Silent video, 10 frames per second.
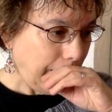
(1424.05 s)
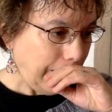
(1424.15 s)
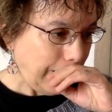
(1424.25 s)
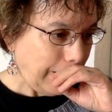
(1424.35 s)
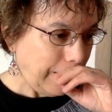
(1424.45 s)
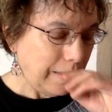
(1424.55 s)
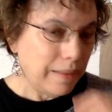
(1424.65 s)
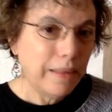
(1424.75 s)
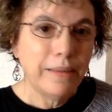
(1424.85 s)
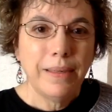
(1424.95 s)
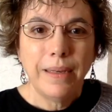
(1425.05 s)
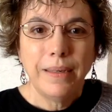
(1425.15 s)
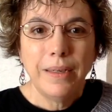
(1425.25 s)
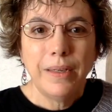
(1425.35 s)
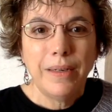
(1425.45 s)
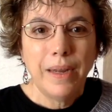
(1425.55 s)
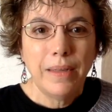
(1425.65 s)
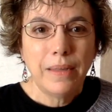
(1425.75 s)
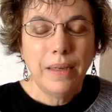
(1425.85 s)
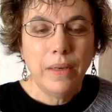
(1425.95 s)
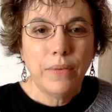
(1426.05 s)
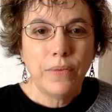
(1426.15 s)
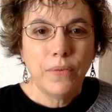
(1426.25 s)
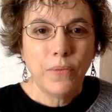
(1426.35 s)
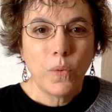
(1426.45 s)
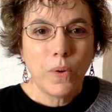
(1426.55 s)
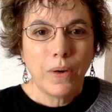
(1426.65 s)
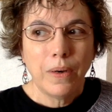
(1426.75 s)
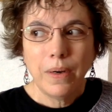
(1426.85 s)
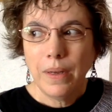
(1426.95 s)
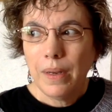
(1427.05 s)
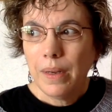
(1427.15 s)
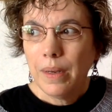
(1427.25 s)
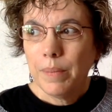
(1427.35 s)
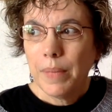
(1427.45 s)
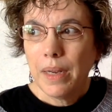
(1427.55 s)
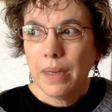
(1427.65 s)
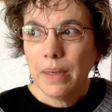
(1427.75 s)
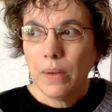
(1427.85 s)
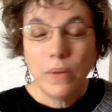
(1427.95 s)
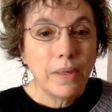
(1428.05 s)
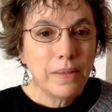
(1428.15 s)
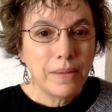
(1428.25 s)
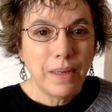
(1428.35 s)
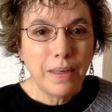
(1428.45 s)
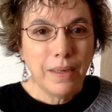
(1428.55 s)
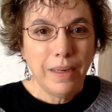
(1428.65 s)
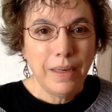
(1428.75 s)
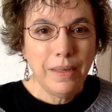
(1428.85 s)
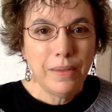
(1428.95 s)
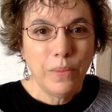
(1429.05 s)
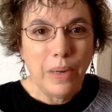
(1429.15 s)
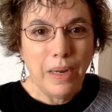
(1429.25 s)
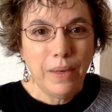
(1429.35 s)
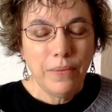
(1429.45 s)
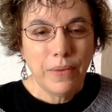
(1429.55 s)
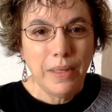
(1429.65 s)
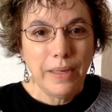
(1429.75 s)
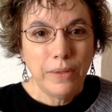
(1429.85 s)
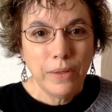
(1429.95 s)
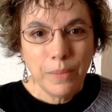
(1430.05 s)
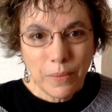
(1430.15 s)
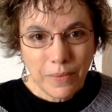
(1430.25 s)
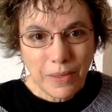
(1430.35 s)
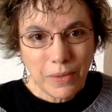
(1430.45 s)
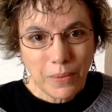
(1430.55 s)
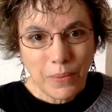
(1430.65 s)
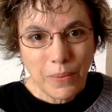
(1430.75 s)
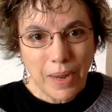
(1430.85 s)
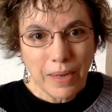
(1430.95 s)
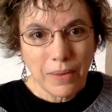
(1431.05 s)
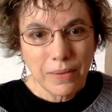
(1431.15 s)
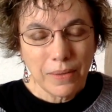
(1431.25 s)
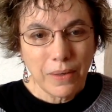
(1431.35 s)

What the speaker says: and intended as a gift for my oldest son and his wife, and they just moved into a new house.